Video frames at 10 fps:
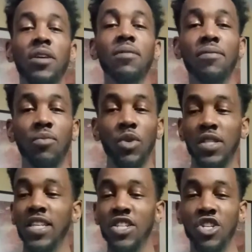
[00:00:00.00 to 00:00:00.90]
of what
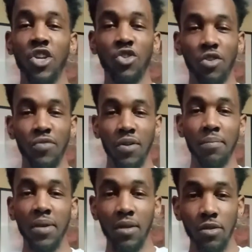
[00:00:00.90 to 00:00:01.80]
these years are finna
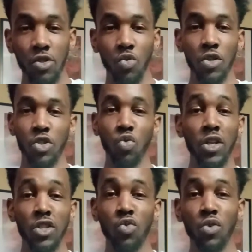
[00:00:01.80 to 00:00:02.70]
be.
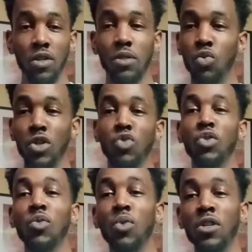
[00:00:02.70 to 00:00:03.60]

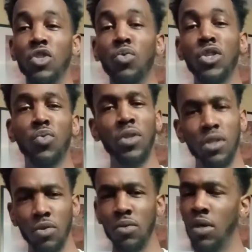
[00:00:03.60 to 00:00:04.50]
2021 and
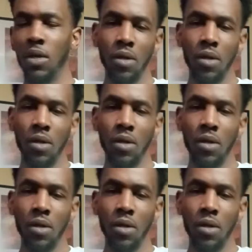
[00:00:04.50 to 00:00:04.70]
2022.